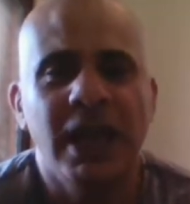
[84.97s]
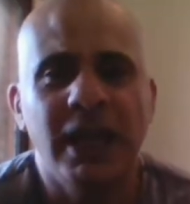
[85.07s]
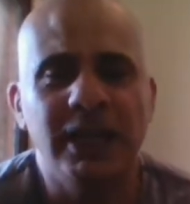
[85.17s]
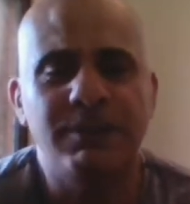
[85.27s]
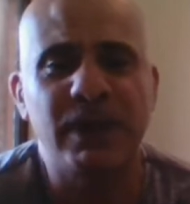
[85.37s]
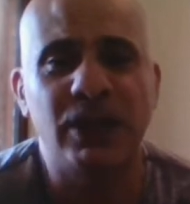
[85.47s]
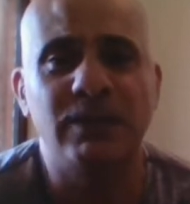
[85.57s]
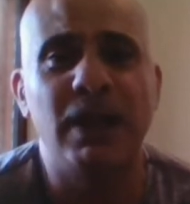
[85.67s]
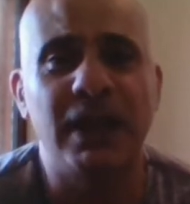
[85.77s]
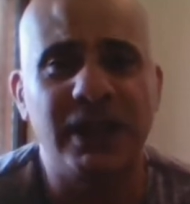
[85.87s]
it's because
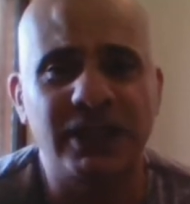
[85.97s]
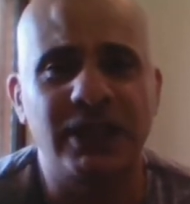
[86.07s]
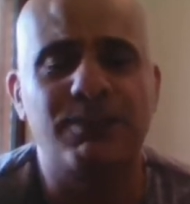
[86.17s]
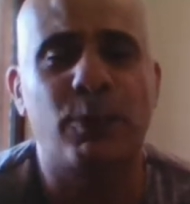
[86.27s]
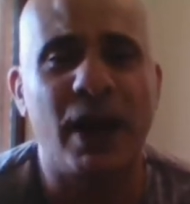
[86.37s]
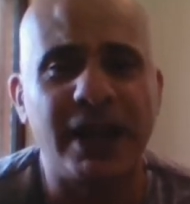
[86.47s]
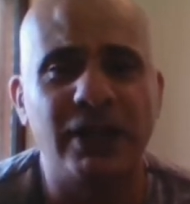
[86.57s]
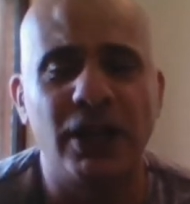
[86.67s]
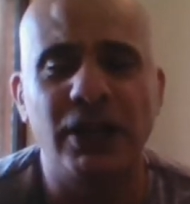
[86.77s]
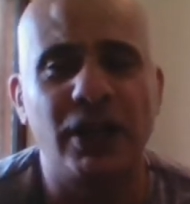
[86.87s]
Melissa's
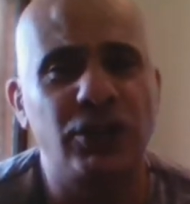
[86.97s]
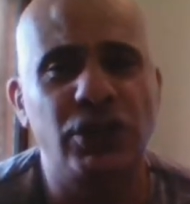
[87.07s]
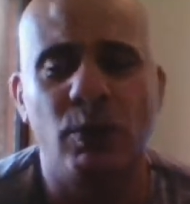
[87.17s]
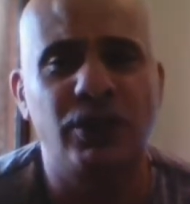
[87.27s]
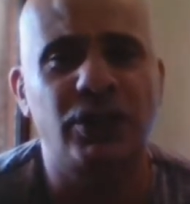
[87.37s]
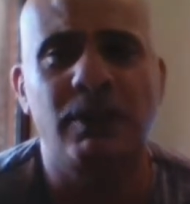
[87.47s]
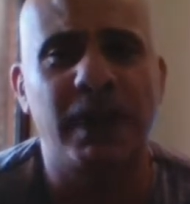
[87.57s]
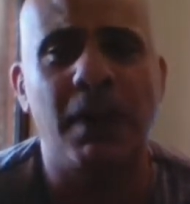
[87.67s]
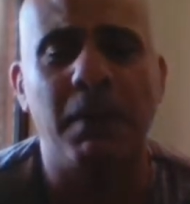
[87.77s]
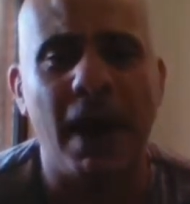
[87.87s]
pregnant and she wants to
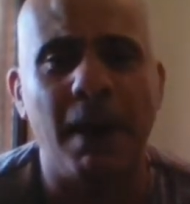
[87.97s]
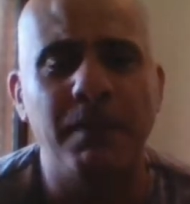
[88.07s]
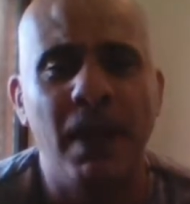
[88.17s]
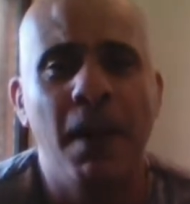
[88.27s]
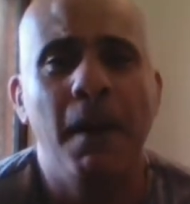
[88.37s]
be a mum.